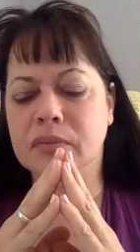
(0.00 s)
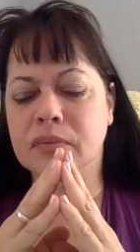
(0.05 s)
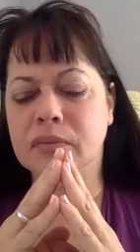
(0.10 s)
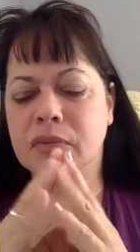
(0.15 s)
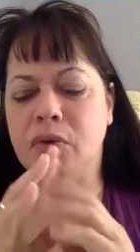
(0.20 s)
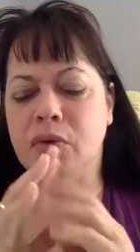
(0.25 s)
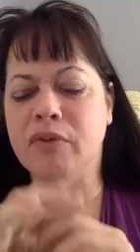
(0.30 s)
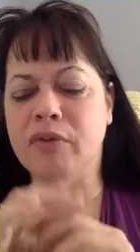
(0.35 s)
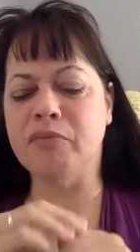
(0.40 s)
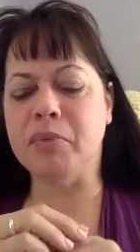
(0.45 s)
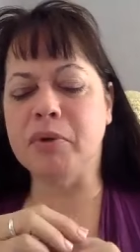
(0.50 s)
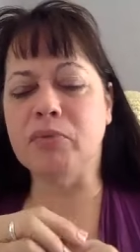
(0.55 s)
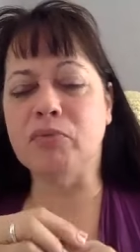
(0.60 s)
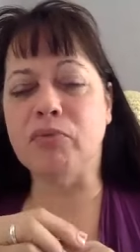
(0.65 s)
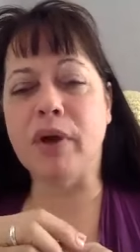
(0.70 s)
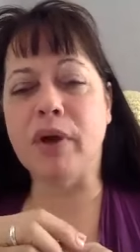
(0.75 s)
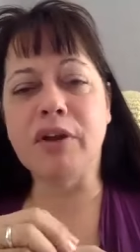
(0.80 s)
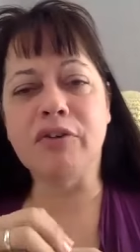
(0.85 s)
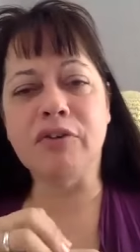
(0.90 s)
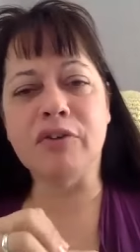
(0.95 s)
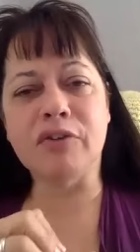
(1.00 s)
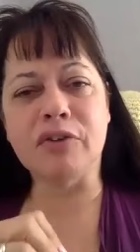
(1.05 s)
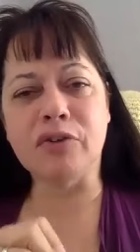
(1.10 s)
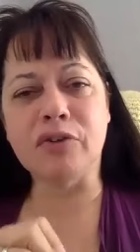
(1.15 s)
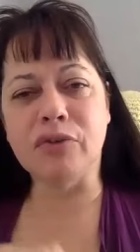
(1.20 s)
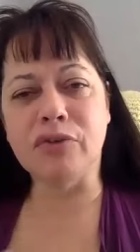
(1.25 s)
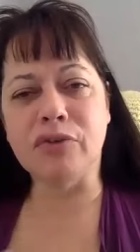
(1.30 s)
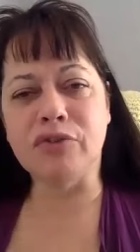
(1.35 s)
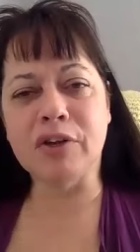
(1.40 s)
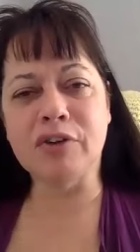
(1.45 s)
You have been righteous in
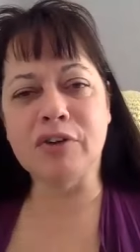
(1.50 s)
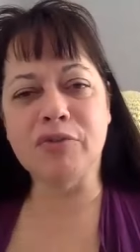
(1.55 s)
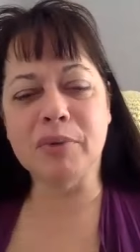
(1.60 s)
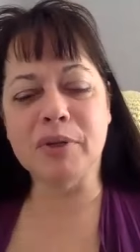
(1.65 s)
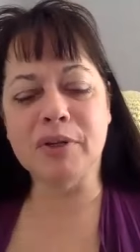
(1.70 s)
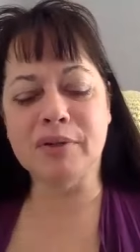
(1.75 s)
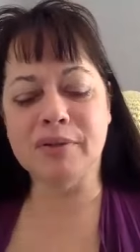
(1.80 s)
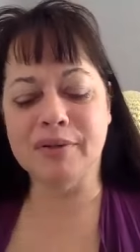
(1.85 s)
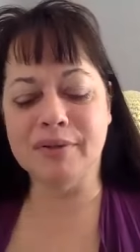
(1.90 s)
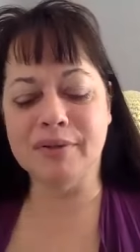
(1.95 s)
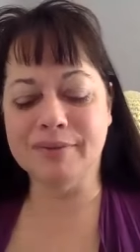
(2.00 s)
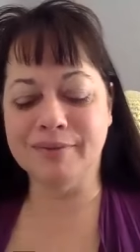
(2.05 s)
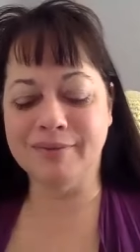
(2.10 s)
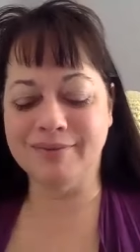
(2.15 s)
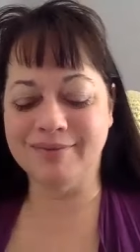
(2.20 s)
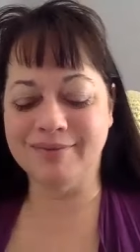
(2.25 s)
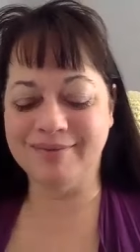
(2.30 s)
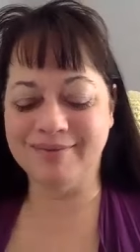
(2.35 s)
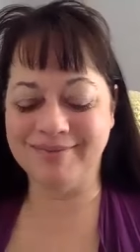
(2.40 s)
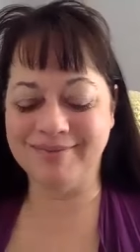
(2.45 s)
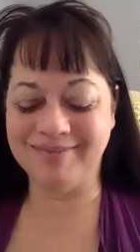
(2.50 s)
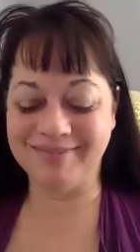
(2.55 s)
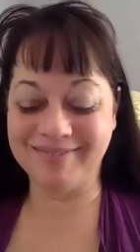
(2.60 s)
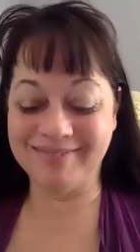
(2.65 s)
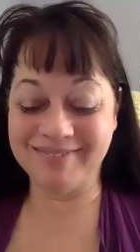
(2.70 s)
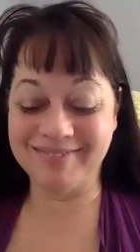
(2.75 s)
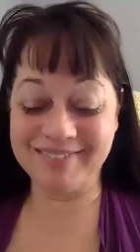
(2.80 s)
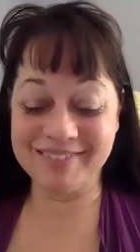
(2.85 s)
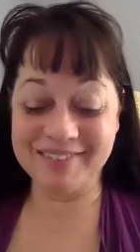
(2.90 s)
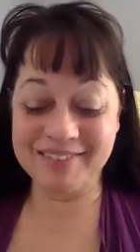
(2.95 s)
your judgment.
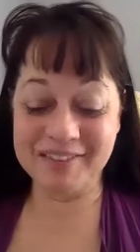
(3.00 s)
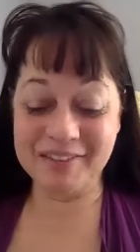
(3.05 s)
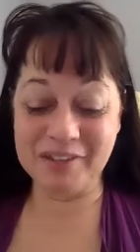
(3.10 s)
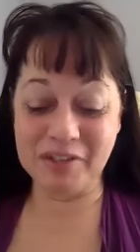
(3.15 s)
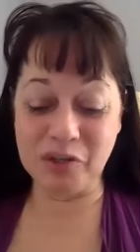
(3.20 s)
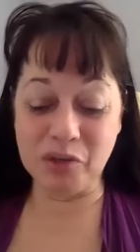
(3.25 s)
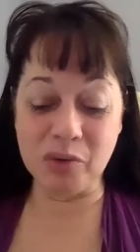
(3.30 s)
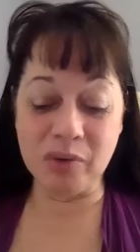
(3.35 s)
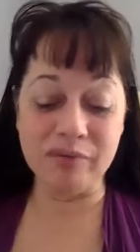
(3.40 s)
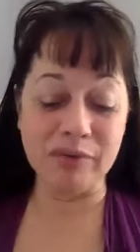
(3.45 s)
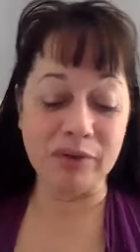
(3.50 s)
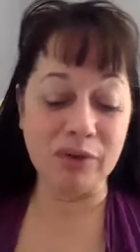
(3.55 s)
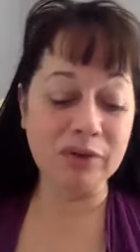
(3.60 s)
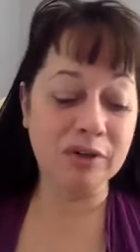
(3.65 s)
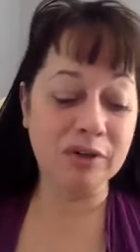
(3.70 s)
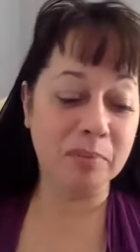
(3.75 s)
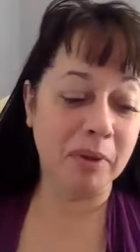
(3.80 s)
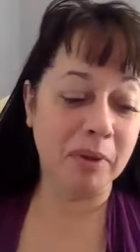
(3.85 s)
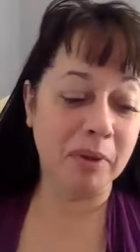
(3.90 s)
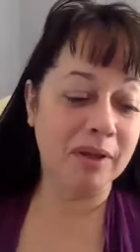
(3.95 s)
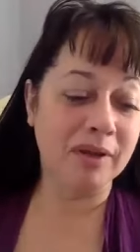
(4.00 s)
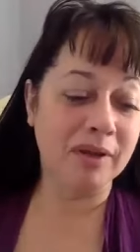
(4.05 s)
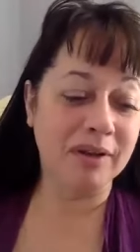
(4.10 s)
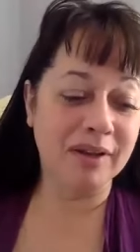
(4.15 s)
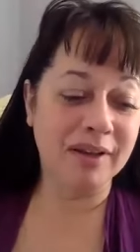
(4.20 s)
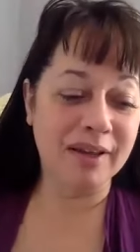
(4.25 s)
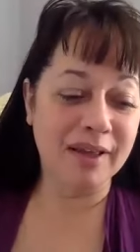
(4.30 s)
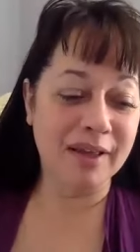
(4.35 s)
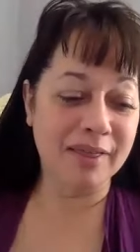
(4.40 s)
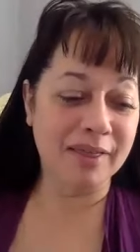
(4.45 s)
You have looked upon
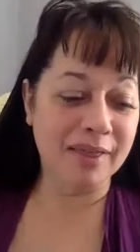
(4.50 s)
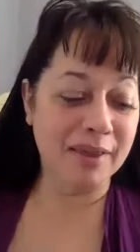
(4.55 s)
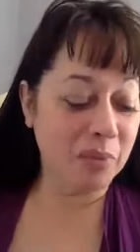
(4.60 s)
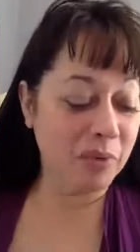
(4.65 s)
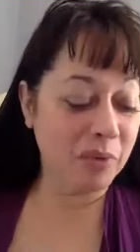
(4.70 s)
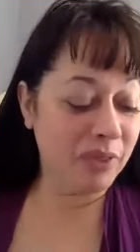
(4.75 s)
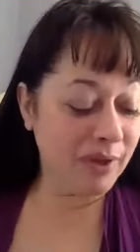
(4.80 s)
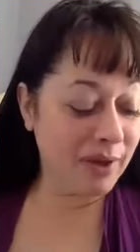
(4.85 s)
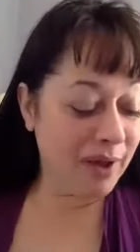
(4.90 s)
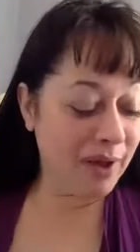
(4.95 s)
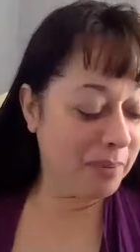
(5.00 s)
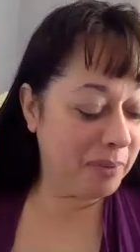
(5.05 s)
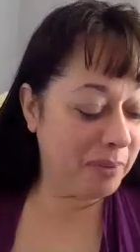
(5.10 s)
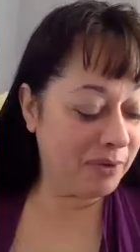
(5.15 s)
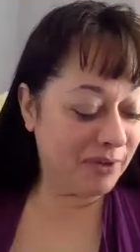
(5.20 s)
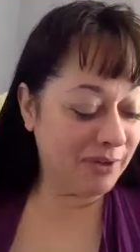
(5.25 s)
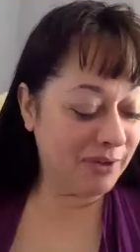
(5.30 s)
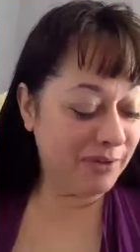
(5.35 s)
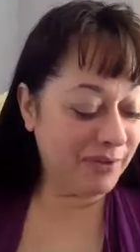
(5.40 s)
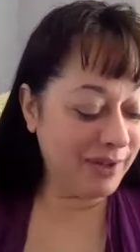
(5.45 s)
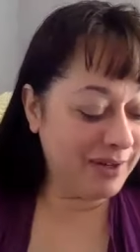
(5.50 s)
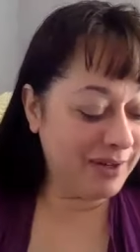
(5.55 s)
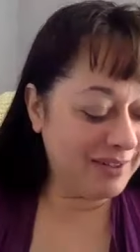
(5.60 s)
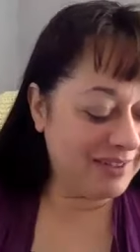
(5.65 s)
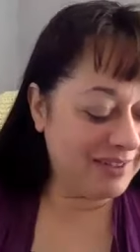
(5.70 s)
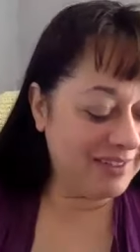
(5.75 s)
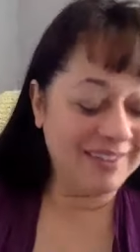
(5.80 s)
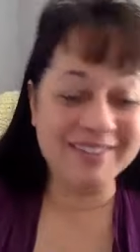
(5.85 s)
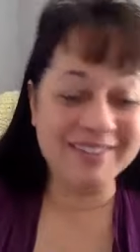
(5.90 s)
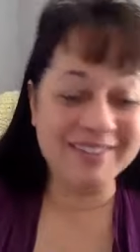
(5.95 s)
them with the opposite of
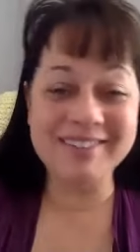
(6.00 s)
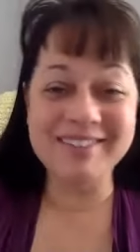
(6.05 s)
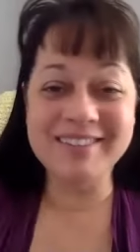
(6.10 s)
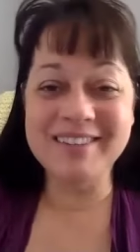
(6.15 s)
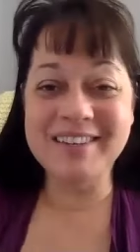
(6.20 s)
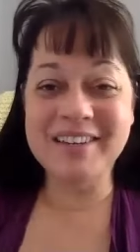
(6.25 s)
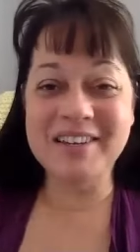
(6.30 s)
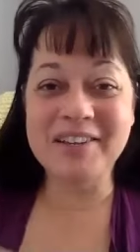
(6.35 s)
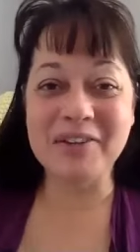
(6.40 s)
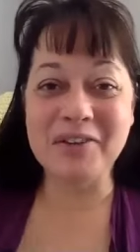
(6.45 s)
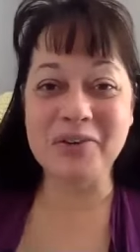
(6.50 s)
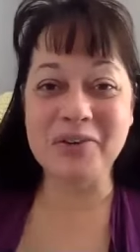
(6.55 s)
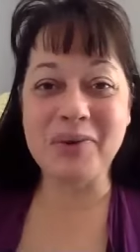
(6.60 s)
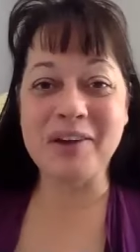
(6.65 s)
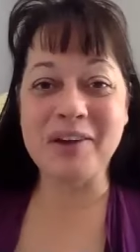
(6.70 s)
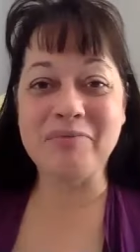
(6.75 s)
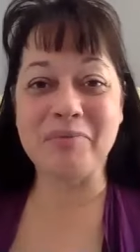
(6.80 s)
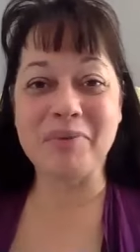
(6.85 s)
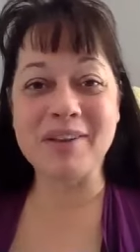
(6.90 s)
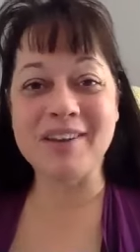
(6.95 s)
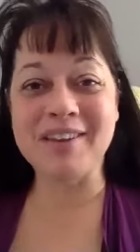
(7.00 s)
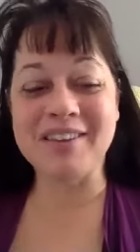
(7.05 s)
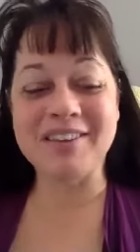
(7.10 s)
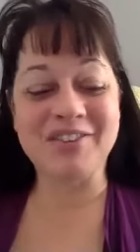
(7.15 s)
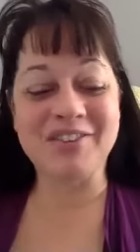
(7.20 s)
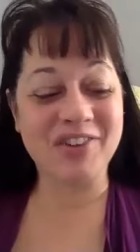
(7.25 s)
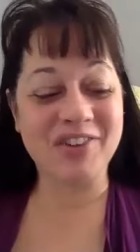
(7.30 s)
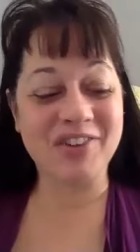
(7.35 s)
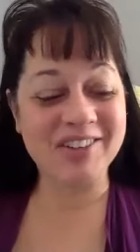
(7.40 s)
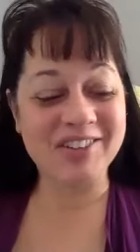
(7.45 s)
innocence. You have been the
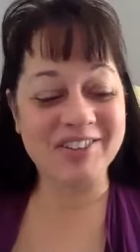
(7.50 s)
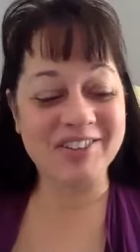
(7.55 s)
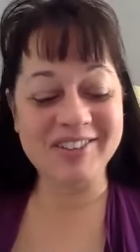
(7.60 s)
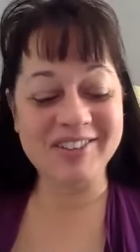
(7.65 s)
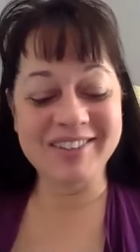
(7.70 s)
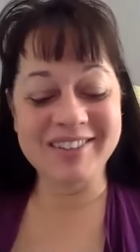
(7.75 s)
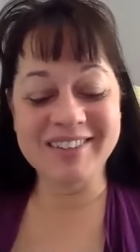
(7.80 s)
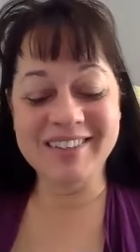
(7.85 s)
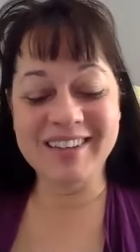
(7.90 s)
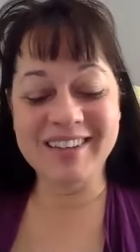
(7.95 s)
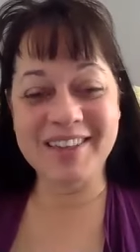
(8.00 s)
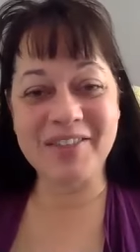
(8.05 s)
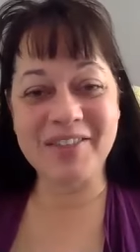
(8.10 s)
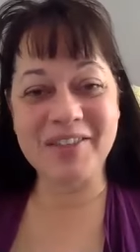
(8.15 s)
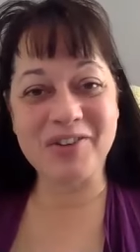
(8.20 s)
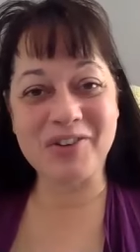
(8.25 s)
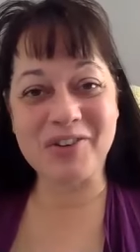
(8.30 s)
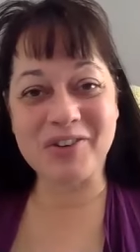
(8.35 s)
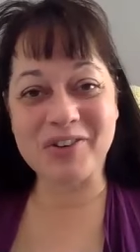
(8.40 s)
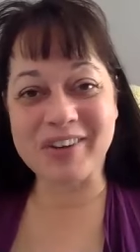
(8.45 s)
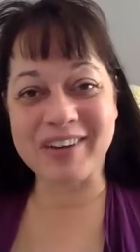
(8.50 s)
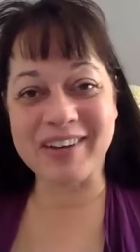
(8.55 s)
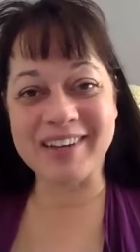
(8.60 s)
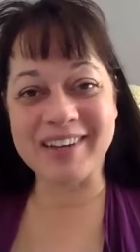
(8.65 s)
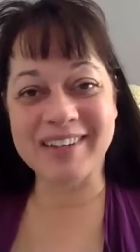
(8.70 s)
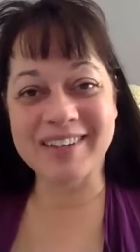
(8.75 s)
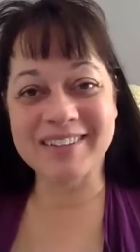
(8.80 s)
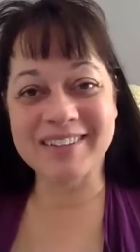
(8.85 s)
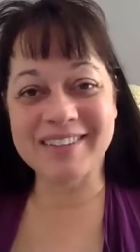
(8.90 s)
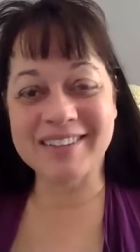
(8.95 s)
judge and the jury,
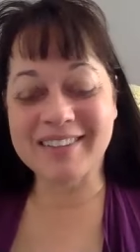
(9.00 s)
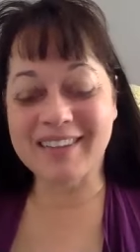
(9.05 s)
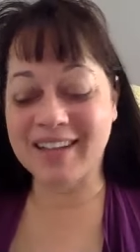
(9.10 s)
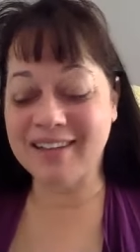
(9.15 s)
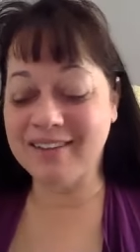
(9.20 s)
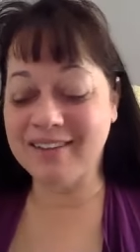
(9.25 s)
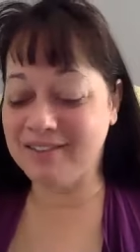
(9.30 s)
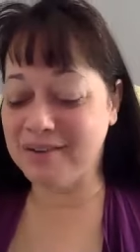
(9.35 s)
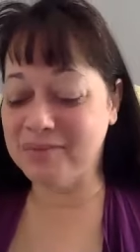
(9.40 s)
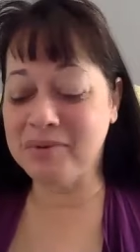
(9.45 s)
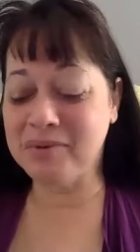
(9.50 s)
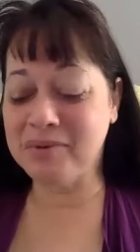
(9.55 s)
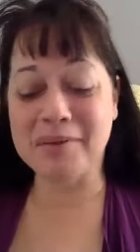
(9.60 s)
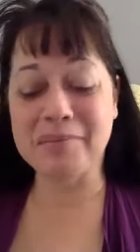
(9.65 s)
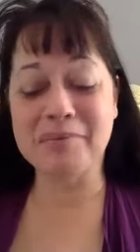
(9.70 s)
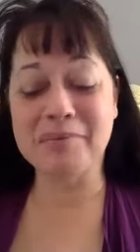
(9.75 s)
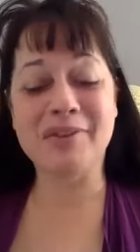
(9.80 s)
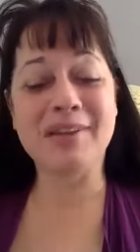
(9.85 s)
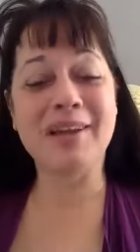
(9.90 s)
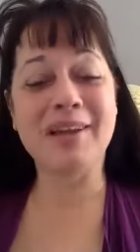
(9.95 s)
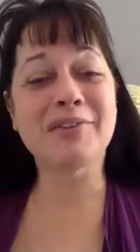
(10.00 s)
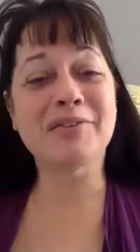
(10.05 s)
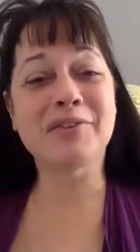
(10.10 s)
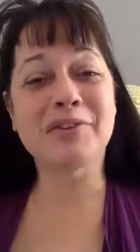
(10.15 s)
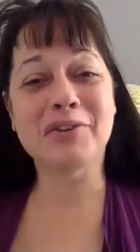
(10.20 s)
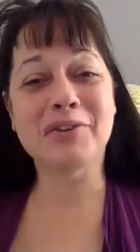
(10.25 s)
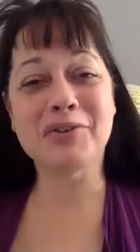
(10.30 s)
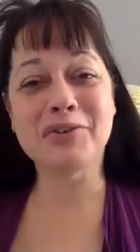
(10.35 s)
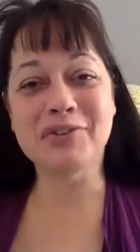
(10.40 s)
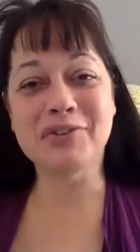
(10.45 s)
and sometimes the
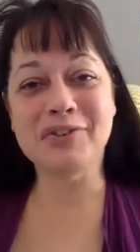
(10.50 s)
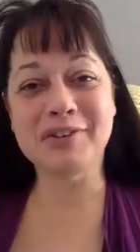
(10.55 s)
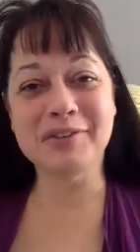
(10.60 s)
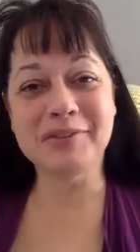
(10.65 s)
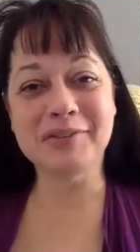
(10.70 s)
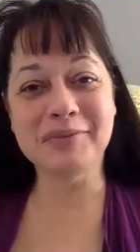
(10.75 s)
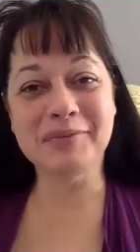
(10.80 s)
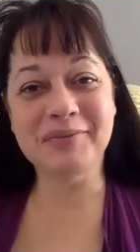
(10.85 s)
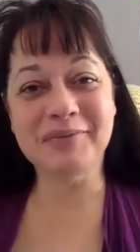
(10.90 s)
executioner.